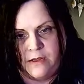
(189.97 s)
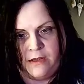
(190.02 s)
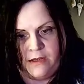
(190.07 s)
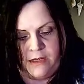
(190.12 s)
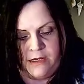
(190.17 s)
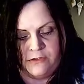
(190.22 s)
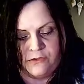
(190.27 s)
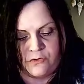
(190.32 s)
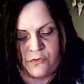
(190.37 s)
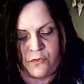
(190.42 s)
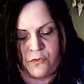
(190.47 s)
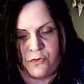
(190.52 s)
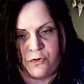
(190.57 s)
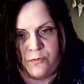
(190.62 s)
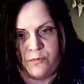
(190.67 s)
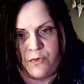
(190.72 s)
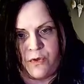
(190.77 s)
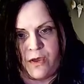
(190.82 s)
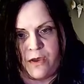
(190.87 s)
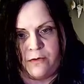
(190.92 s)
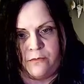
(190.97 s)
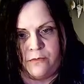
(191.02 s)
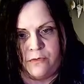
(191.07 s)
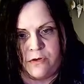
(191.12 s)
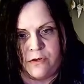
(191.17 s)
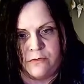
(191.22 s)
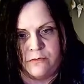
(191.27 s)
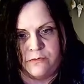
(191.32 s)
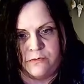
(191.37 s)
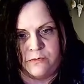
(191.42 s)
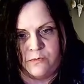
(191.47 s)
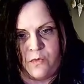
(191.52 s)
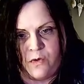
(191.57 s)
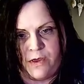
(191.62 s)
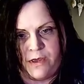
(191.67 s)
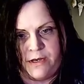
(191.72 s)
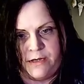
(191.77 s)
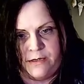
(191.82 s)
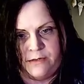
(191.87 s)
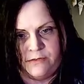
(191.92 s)
Each corner block will use
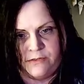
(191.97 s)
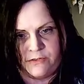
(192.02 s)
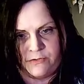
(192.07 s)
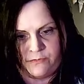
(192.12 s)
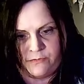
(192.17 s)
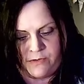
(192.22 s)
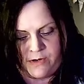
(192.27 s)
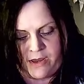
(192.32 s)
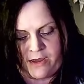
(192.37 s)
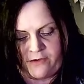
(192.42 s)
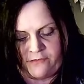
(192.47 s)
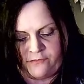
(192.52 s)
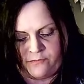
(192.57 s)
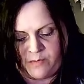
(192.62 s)
1 2.5